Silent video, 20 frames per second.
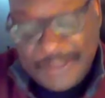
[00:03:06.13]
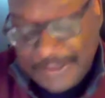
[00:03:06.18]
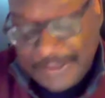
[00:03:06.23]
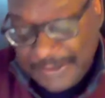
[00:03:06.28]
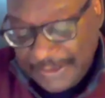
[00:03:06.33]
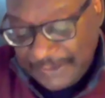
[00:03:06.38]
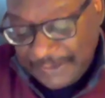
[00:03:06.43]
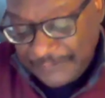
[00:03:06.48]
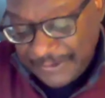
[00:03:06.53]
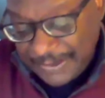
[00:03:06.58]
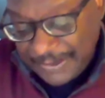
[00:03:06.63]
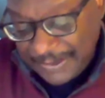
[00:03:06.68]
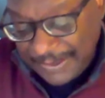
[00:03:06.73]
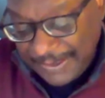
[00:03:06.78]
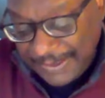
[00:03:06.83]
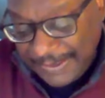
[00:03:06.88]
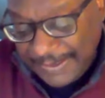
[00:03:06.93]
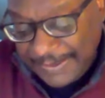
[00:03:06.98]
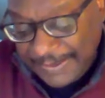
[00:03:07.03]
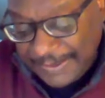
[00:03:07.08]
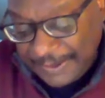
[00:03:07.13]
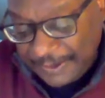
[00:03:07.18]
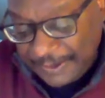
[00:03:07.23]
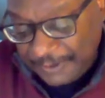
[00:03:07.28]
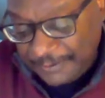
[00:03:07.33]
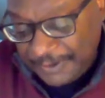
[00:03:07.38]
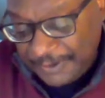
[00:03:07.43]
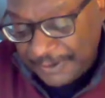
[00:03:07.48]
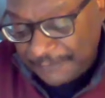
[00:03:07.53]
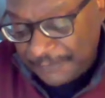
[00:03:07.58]
and even lay
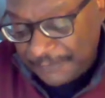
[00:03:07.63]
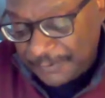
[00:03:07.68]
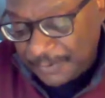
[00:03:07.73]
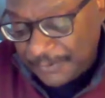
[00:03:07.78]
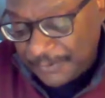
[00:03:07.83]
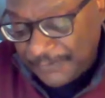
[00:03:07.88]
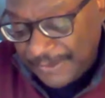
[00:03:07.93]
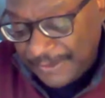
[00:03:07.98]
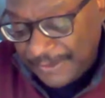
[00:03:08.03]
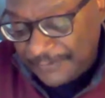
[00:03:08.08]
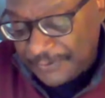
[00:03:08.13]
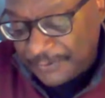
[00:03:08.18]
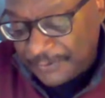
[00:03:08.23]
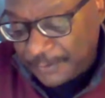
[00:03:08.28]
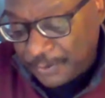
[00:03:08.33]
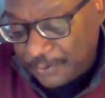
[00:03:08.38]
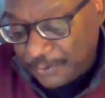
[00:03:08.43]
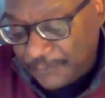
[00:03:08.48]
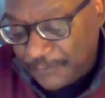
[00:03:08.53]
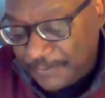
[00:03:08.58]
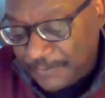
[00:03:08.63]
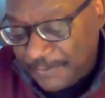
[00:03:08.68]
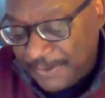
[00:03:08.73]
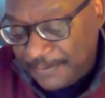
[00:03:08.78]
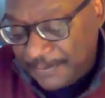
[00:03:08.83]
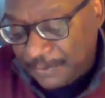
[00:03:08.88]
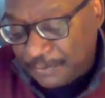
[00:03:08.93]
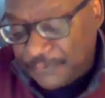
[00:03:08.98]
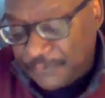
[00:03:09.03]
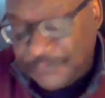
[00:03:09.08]
caregivers providing support for
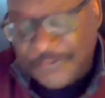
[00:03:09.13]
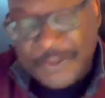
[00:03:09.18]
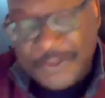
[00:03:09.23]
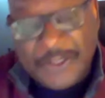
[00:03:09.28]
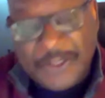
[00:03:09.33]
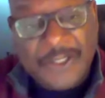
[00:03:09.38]
people with